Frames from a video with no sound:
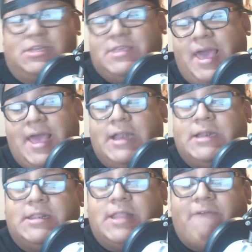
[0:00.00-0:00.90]
which
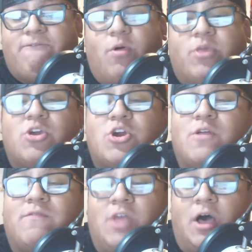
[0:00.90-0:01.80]
again, I feel like you
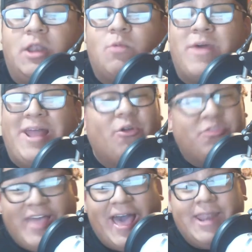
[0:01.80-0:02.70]
could have done
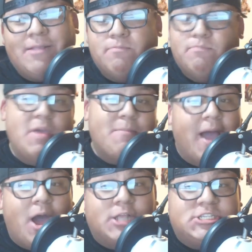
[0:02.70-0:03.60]
without that,
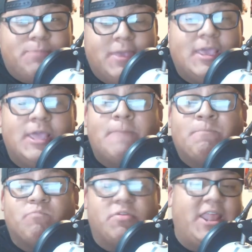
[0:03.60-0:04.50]
in my honest
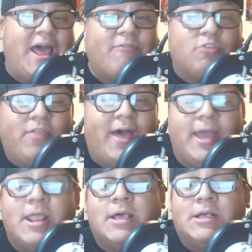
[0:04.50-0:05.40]
opinion. But then after
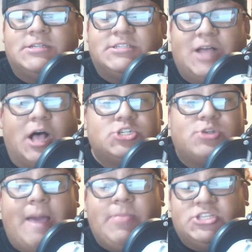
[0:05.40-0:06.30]
that,
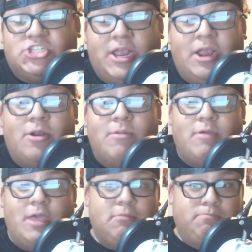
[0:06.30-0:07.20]
Styles grabbed the
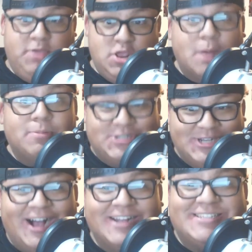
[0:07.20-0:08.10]
chair and beat up
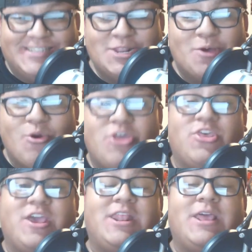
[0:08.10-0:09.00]
John Cena
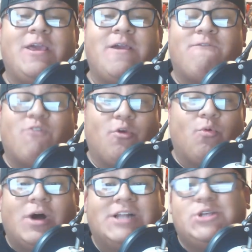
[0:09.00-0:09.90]
with it for
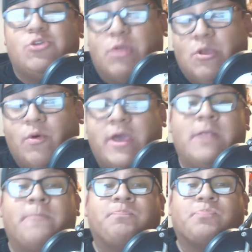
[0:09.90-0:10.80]
the 1-2-3
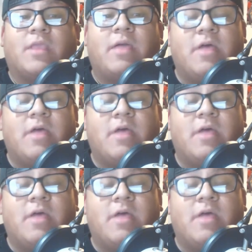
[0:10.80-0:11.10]
win.